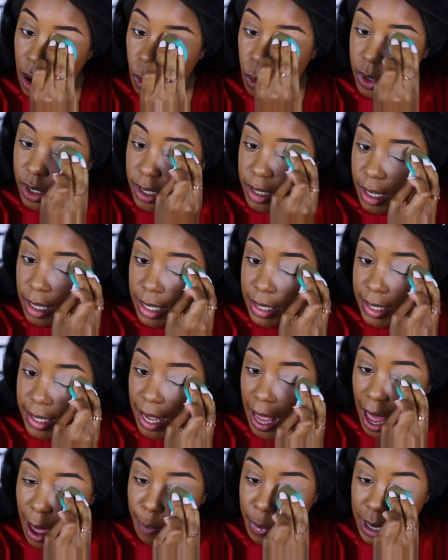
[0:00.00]
we're just going to
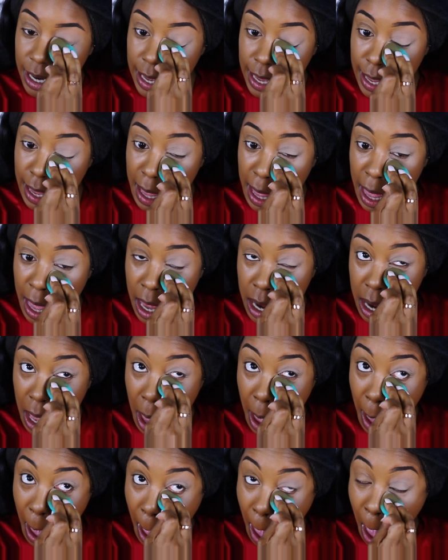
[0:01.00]
tap it in
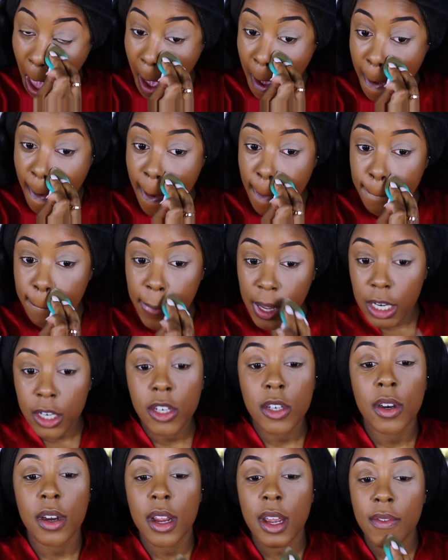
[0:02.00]
make
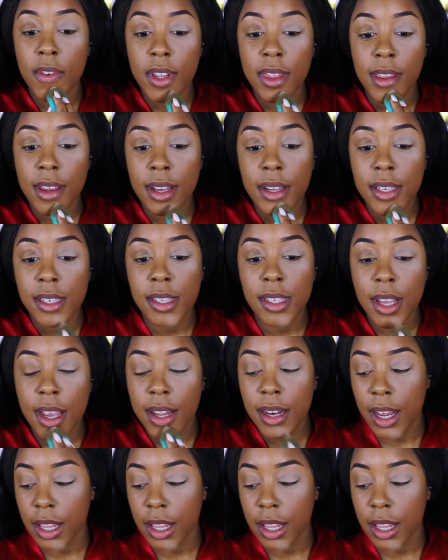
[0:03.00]
sure everything is set.